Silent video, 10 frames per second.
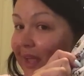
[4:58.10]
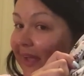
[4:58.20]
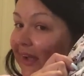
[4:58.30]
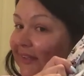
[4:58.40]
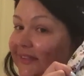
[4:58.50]

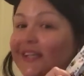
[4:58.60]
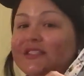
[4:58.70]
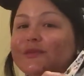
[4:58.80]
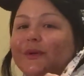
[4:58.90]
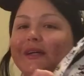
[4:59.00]
I got
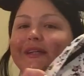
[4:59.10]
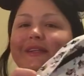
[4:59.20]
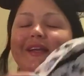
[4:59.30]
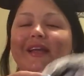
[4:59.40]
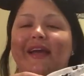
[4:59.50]
this
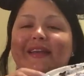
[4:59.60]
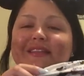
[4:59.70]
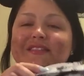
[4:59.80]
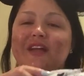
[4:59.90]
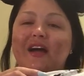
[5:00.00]
one, and
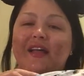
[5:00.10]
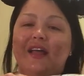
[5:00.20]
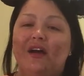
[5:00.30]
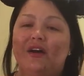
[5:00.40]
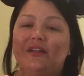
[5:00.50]
it's not
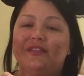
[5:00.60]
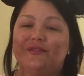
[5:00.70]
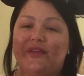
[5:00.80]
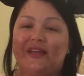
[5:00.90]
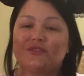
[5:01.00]
on the
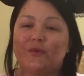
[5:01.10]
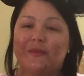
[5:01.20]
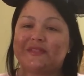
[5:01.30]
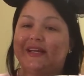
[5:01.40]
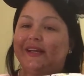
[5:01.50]
Vans
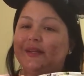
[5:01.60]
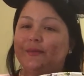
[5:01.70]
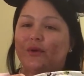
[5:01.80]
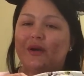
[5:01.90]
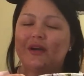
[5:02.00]
website
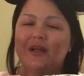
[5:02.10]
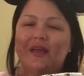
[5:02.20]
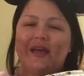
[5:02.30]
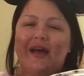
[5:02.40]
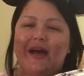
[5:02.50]
anymore.
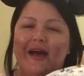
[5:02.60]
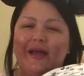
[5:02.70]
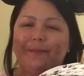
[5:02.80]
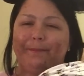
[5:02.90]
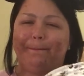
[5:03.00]

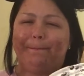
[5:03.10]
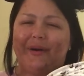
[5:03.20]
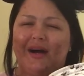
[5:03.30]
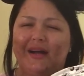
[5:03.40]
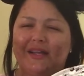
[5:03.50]
I
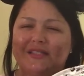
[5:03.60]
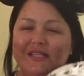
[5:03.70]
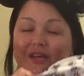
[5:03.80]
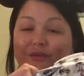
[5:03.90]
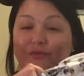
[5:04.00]
bought it
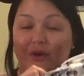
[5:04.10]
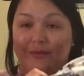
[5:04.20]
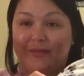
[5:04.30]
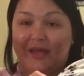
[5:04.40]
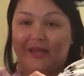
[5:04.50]

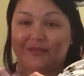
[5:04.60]
from a